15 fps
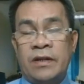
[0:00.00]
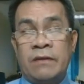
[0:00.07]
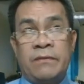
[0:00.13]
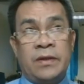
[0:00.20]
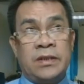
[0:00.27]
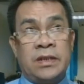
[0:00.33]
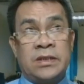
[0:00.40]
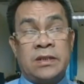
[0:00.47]
If
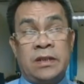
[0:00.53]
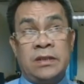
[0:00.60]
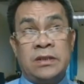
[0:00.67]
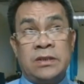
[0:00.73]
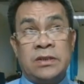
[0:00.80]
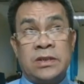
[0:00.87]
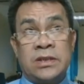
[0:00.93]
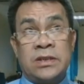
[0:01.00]
it is
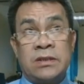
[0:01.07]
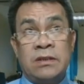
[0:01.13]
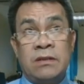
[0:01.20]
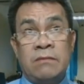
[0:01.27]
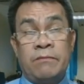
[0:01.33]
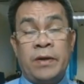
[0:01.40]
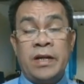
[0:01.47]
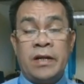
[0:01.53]
reduced,
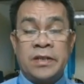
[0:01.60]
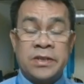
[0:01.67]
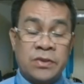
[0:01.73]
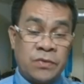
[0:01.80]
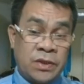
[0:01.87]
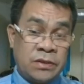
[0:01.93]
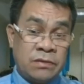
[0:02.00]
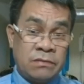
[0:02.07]
pi r
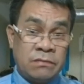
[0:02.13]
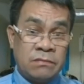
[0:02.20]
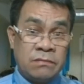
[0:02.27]
squared.